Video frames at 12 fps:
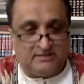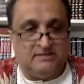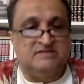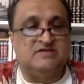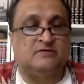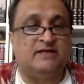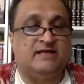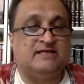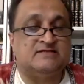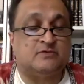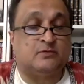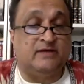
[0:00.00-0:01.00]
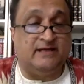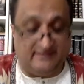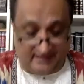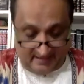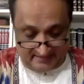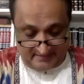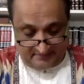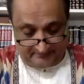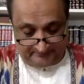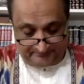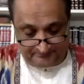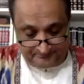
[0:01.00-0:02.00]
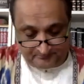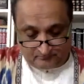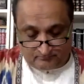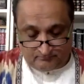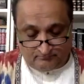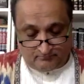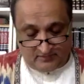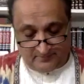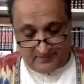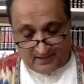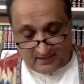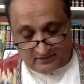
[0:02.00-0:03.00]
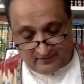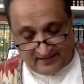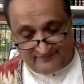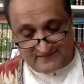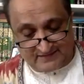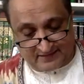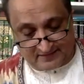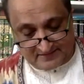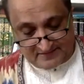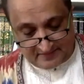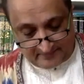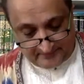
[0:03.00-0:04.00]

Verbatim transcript: So let us read that. Paragraph six.